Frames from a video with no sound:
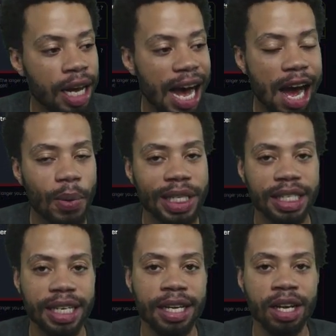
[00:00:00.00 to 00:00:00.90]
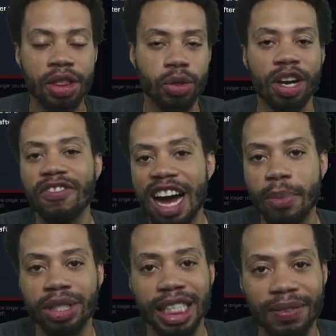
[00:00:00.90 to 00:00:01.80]
IOST,
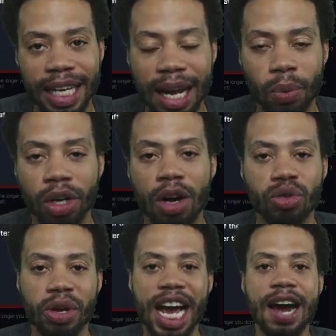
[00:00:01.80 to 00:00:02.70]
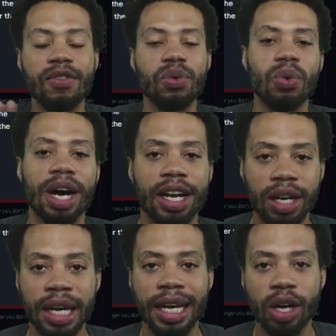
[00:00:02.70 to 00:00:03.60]
35% of that will go to
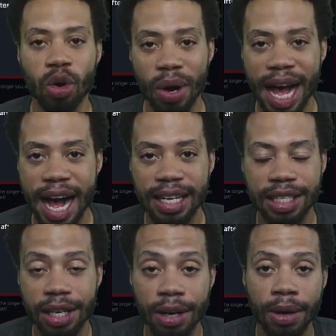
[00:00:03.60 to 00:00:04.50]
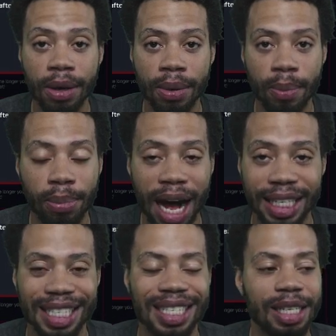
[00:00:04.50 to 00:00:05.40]
everyone who has
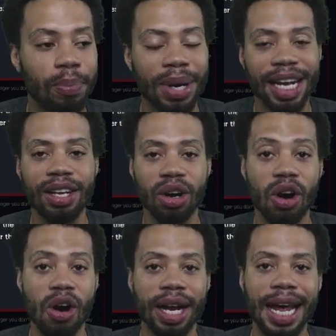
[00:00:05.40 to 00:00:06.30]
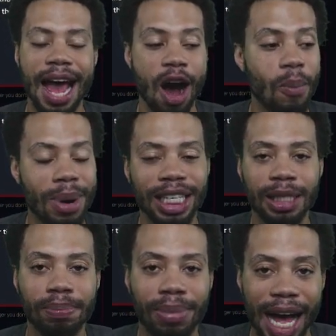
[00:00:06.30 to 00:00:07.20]
boxes, depending on how
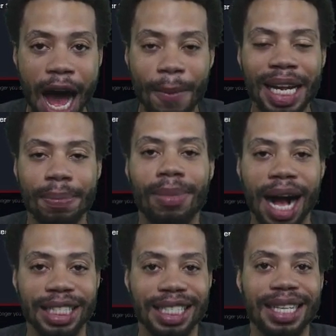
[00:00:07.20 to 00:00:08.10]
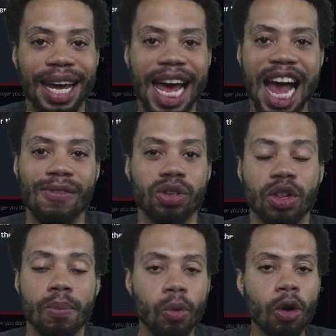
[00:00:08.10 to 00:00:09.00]
many boxes they have. So the
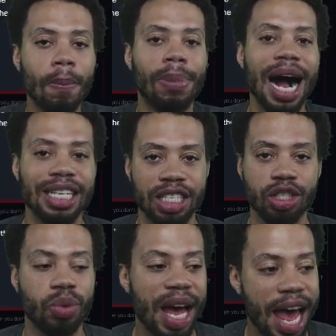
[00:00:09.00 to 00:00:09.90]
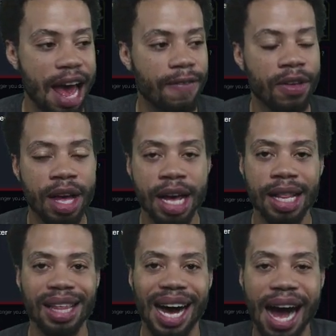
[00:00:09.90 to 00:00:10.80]
more boxes you have,
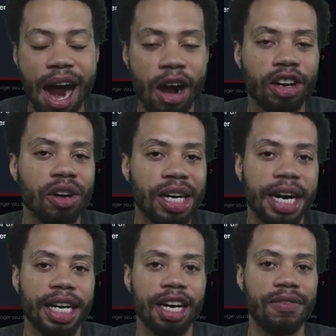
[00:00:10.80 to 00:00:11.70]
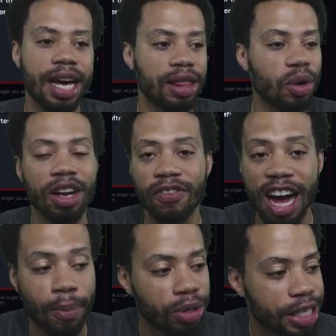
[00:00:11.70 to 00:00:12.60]
the higher your cut of that
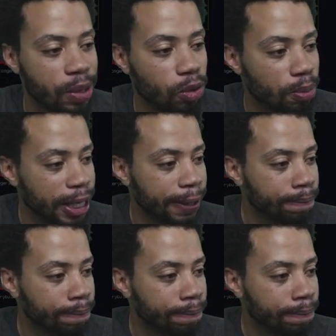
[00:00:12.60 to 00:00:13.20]
35% will be.